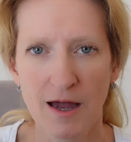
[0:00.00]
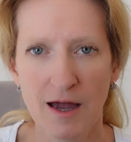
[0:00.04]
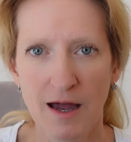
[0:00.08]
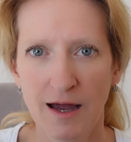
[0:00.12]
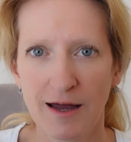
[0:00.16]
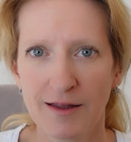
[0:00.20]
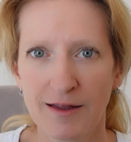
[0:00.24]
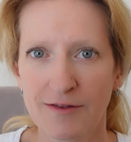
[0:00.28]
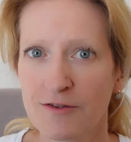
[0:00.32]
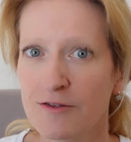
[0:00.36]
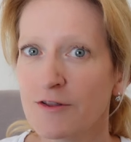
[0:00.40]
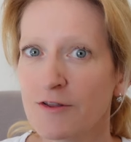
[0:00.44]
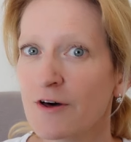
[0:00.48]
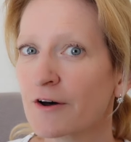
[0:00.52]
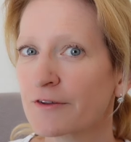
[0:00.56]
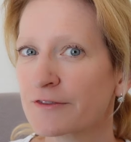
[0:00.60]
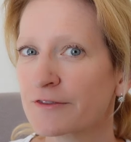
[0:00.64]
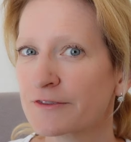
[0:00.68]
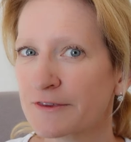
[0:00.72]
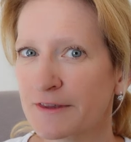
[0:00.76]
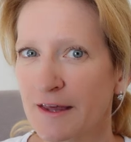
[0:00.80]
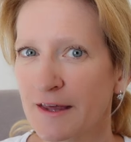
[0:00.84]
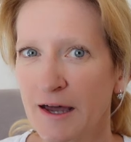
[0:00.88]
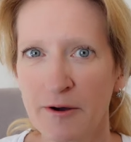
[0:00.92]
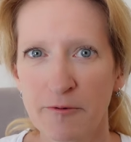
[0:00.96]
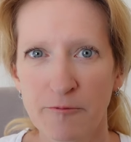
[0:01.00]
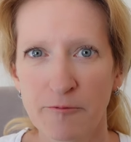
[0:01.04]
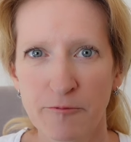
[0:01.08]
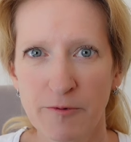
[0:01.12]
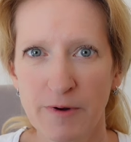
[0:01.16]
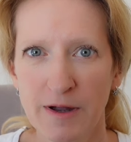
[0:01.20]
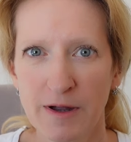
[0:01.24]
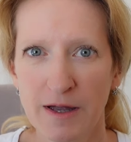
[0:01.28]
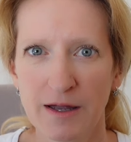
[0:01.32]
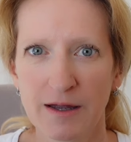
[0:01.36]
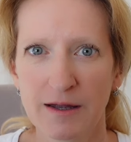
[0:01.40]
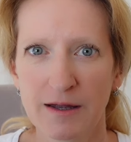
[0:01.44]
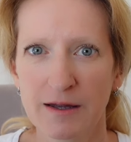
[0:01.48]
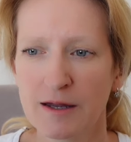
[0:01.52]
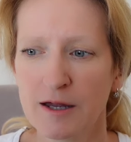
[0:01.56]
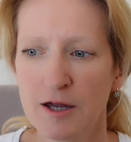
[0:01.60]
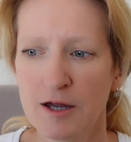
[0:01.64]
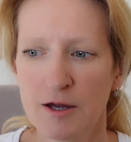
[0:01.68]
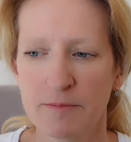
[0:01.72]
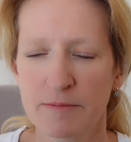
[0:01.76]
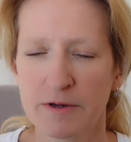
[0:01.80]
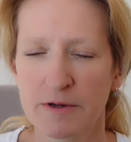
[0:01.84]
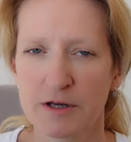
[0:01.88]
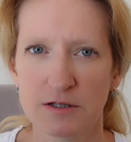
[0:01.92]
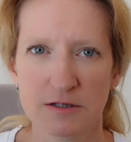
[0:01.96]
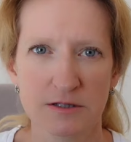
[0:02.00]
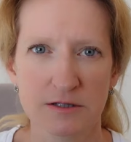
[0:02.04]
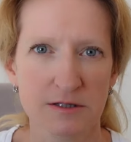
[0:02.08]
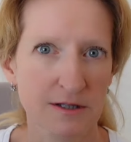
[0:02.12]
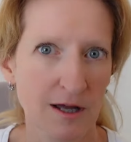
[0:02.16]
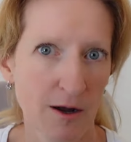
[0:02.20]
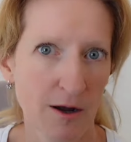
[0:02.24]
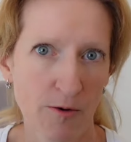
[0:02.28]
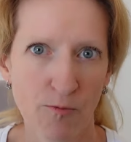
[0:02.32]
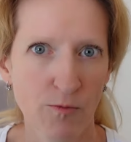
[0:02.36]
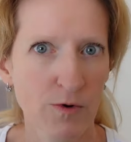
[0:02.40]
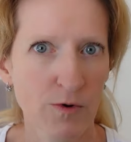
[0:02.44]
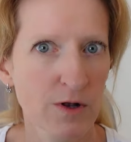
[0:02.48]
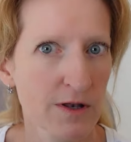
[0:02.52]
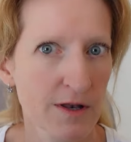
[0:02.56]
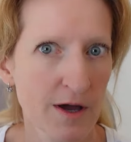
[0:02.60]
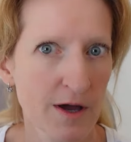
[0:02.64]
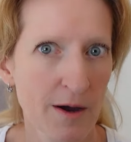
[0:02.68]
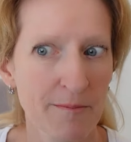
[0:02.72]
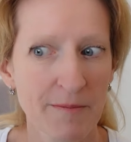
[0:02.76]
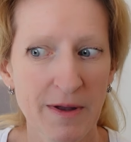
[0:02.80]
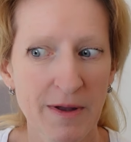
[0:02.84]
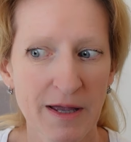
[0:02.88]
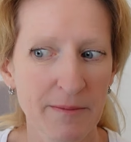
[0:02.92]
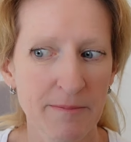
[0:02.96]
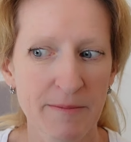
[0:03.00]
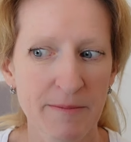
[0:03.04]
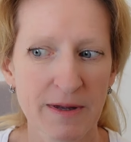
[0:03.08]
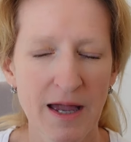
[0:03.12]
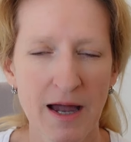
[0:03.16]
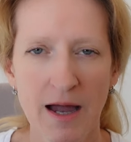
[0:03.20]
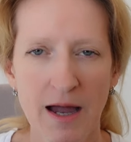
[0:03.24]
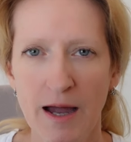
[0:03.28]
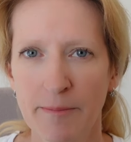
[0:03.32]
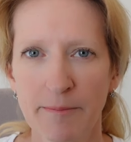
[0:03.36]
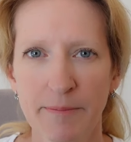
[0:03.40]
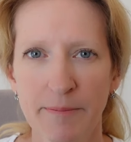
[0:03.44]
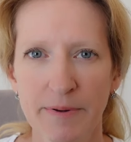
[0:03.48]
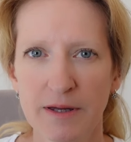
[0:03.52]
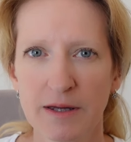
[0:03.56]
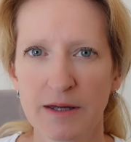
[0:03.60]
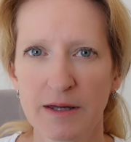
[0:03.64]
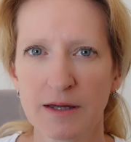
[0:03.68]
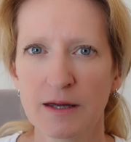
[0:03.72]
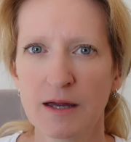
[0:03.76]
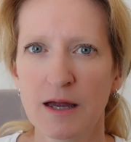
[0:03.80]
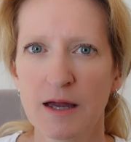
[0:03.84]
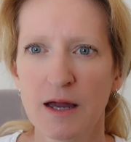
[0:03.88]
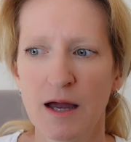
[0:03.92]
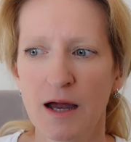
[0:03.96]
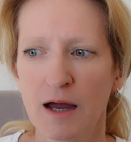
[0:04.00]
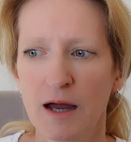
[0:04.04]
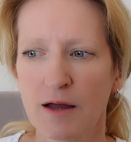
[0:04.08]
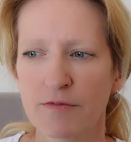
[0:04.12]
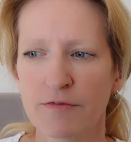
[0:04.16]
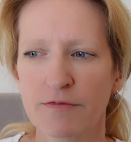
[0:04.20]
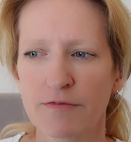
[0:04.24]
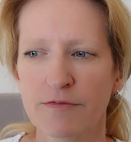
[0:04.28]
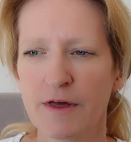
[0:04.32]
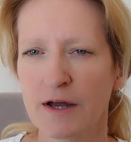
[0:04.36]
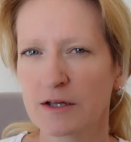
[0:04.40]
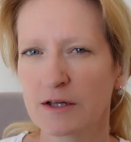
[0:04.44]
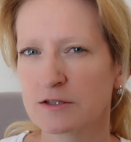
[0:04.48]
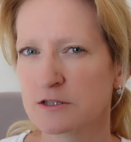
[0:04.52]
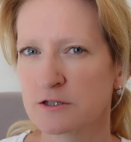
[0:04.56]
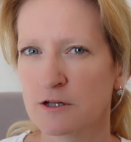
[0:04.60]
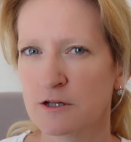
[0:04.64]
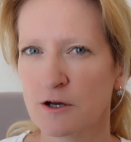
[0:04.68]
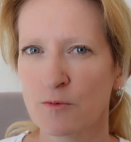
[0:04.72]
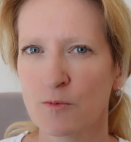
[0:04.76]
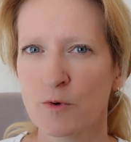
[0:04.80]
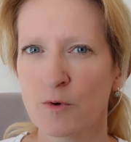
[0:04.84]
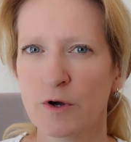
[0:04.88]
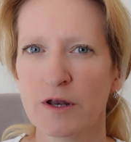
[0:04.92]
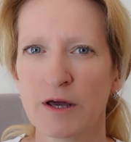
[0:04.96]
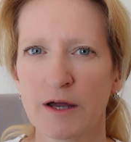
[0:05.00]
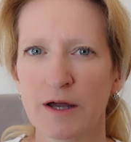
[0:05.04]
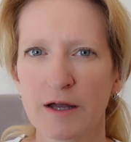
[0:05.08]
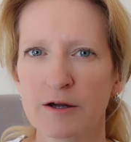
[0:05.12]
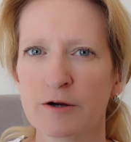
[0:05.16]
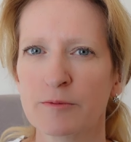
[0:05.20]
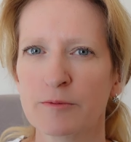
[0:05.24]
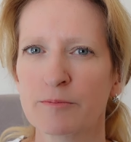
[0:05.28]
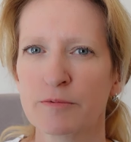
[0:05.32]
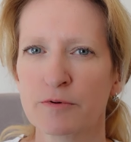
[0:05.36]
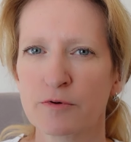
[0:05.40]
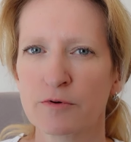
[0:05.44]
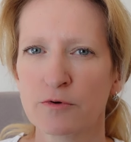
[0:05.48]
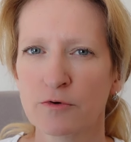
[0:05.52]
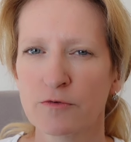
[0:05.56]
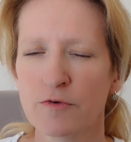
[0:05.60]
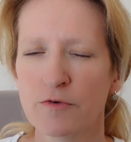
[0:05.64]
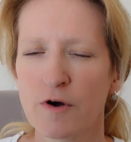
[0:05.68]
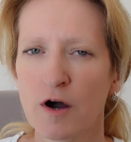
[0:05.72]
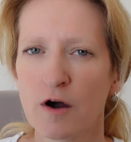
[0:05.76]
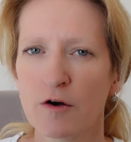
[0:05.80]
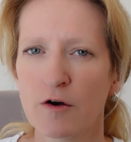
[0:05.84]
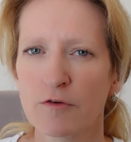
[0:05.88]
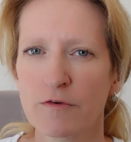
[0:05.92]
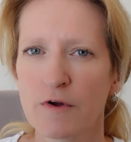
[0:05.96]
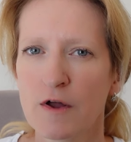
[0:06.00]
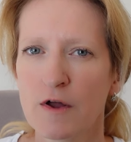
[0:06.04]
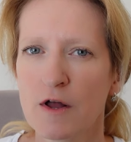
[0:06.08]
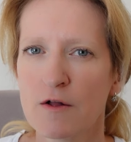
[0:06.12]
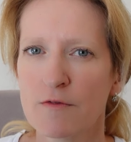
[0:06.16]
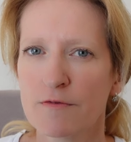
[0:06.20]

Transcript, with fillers: and not that way, because that will not make me happy, and that's not what I approve of.